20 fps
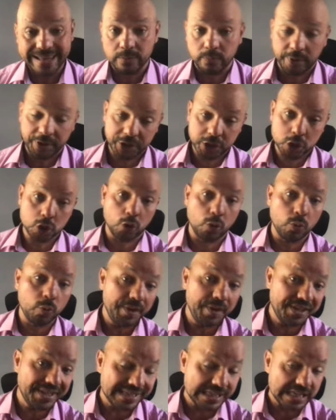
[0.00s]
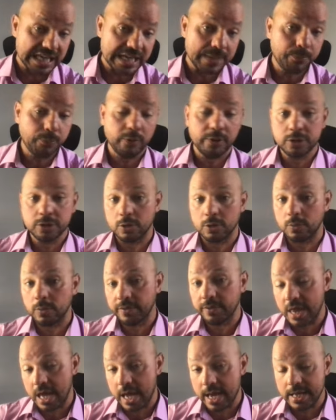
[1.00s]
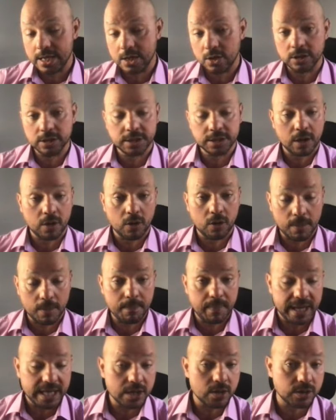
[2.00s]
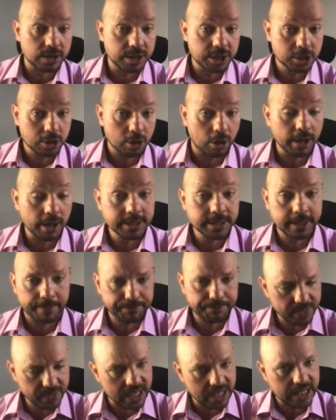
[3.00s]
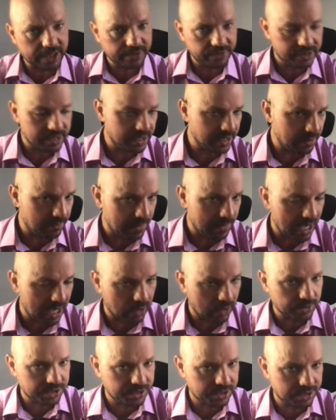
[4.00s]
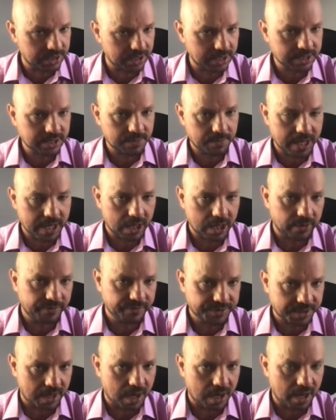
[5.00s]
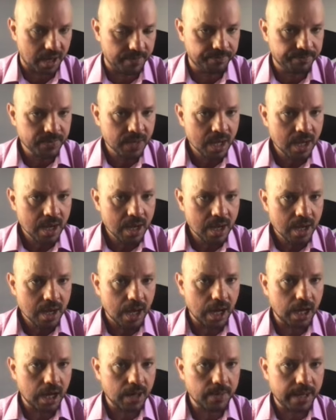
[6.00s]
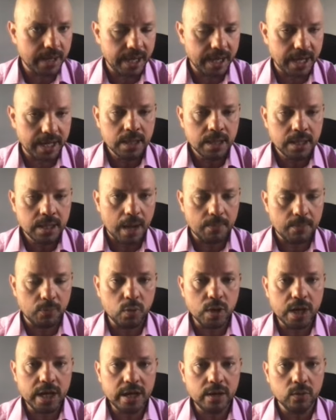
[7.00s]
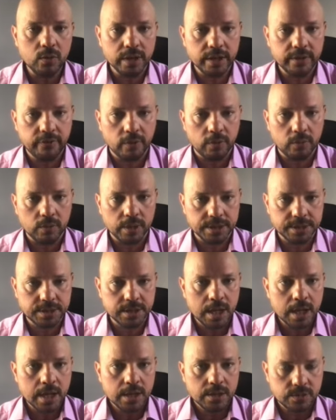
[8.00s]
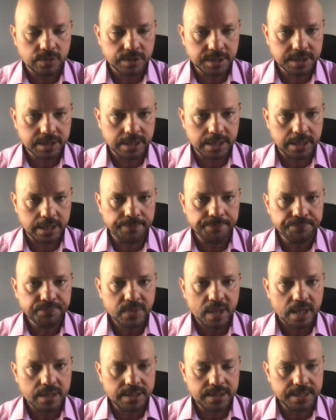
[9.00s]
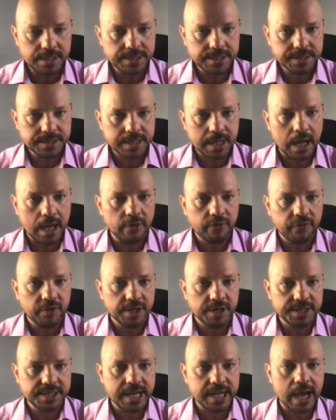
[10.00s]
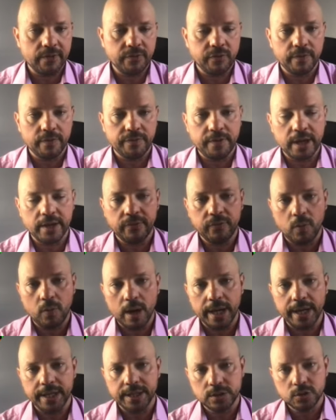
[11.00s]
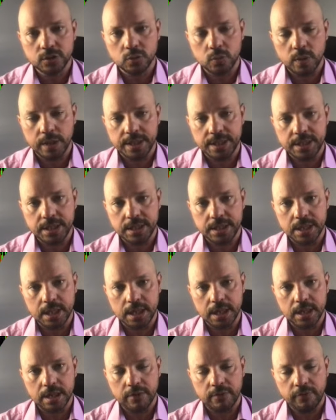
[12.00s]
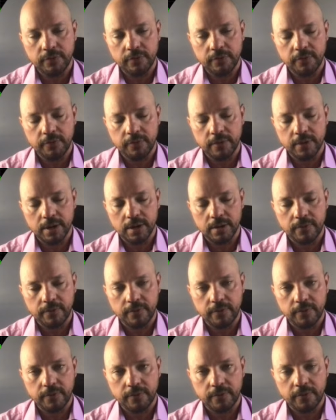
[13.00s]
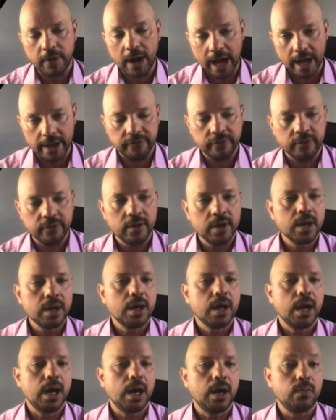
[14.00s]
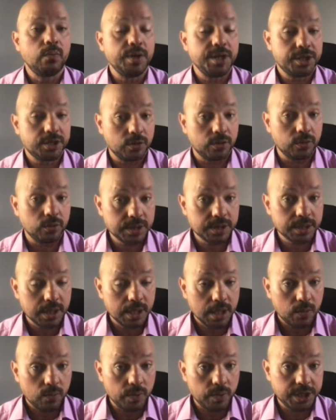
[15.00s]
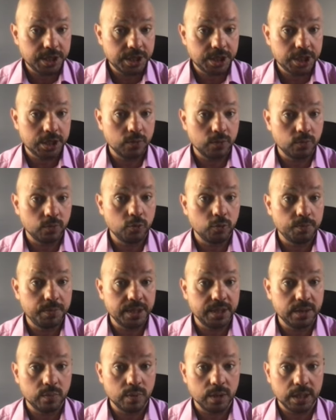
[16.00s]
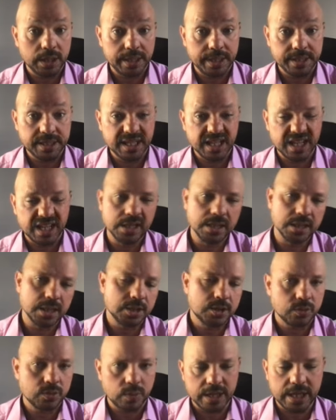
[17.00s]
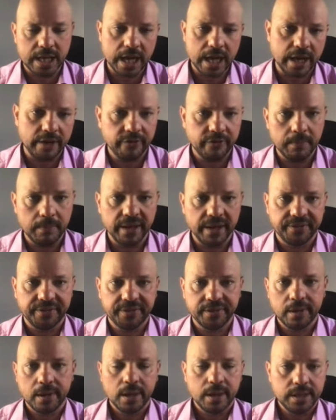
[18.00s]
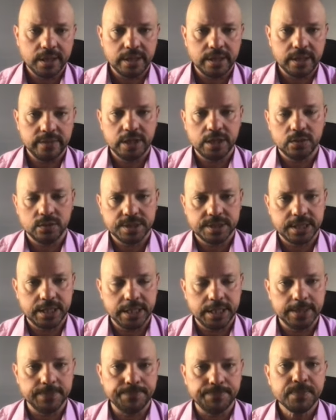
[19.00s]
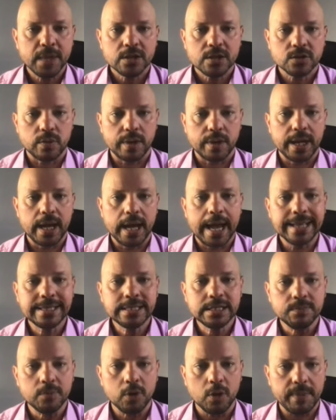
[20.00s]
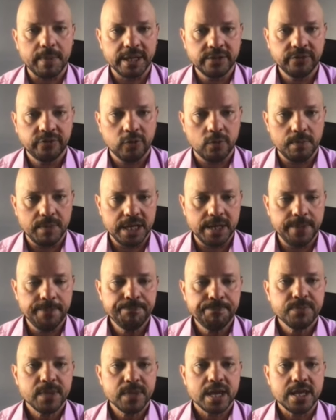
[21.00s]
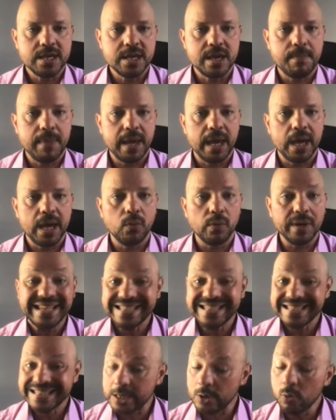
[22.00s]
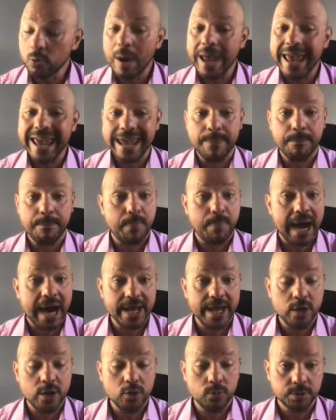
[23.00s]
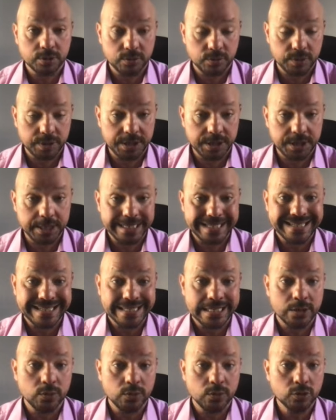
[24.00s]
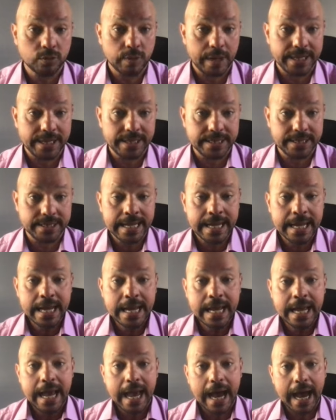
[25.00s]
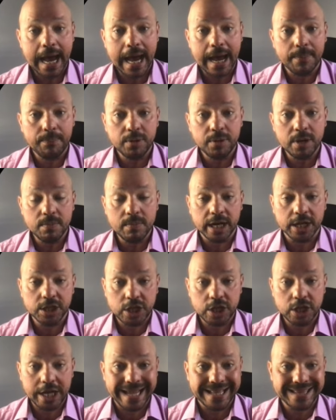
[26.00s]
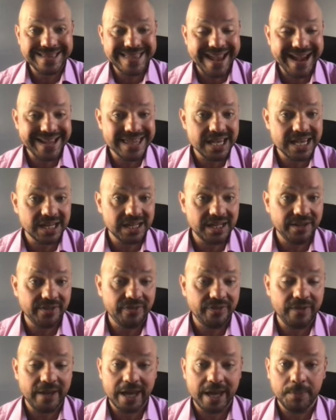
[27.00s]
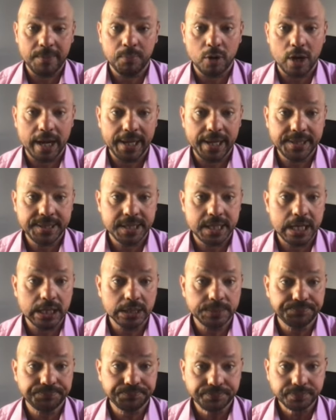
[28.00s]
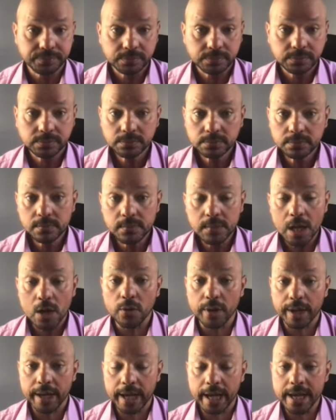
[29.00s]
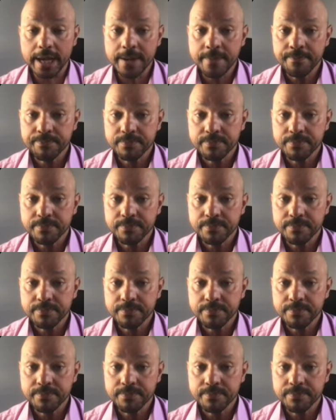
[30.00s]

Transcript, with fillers: We saw with Zip, we saw with any other or many other stocks, and I think EML is just a matter of time. And I'm really looking forward to see this first half of FY25 results, which will be released in 2.5 months, giving or taking. So at the moment, for me, EML is still a buy opportunity, still trading pretty much at technically fair price here, okay?